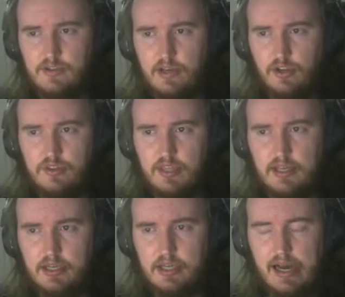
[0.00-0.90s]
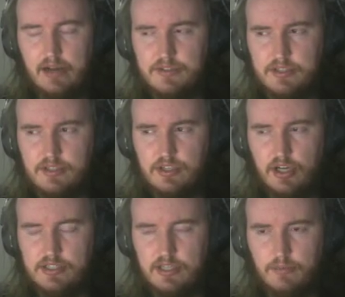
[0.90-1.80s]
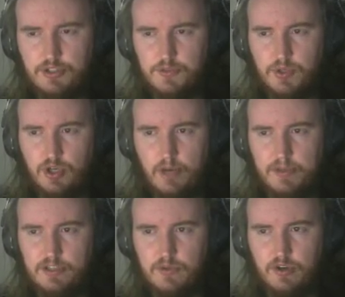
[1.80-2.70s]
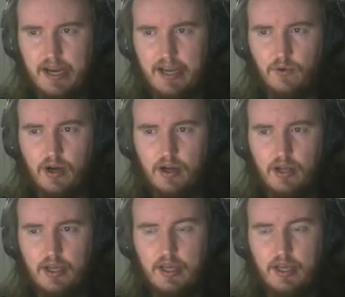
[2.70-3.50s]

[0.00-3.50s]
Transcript: so I don't think it counts as casting multiple copies with Kragwa.